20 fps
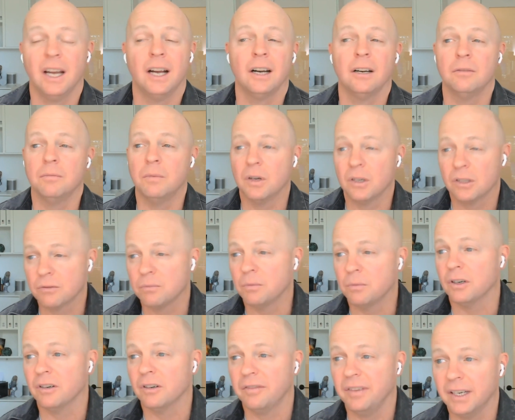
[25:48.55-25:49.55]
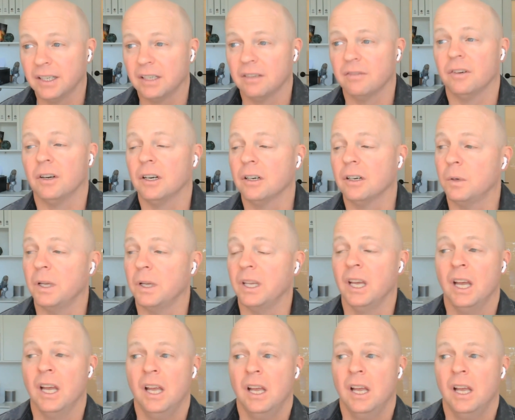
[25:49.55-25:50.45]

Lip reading: How much more effective are we?